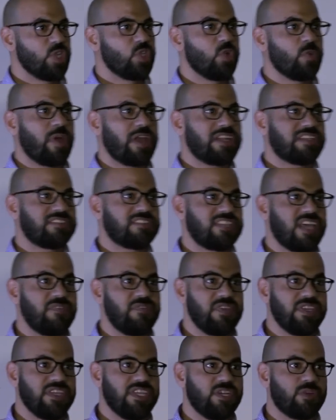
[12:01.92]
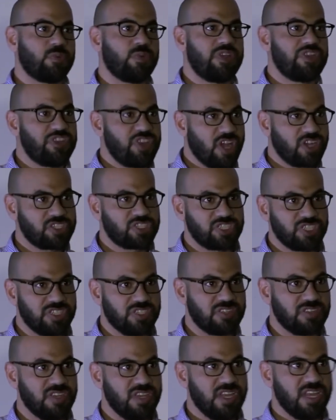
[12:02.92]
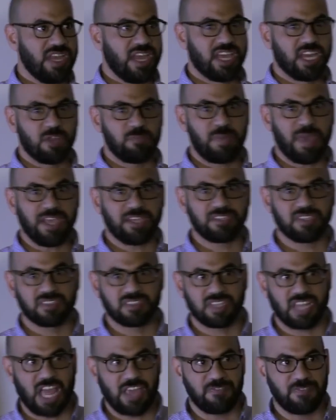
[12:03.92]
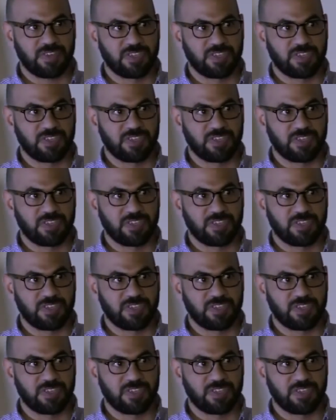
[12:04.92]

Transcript: to about a 7-year reduction in a patient's life